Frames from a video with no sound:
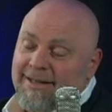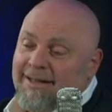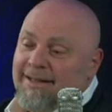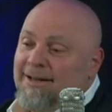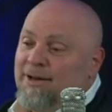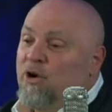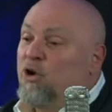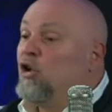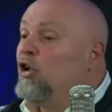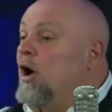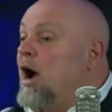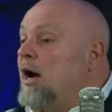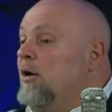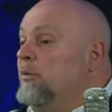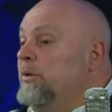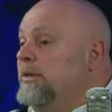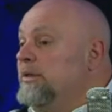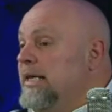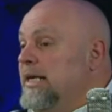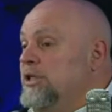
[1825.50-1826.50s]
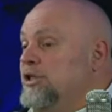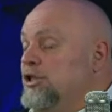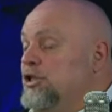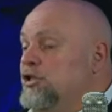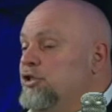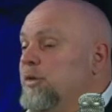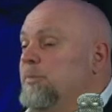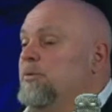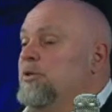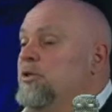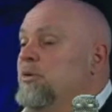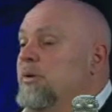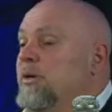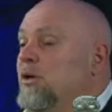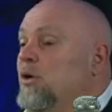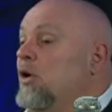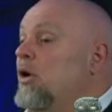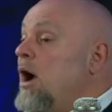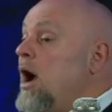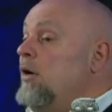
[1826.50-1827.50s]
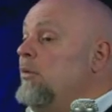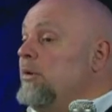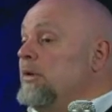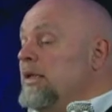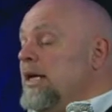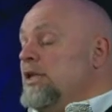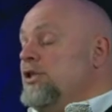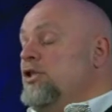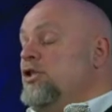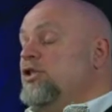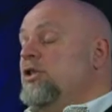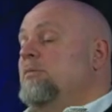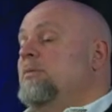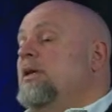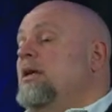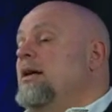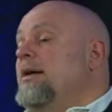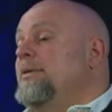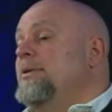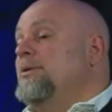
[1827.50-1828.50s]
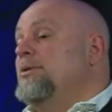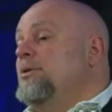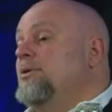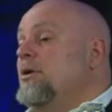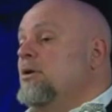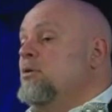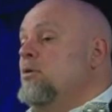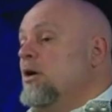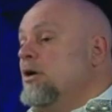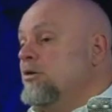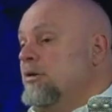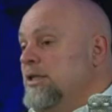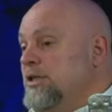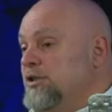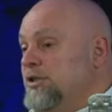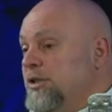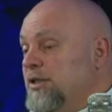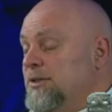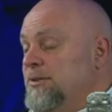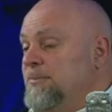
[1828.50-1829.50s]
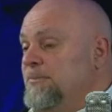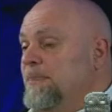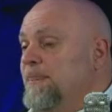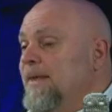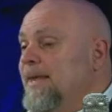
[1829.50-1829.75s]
uh, or our relationship to it or our relationship to others who, who are Christians.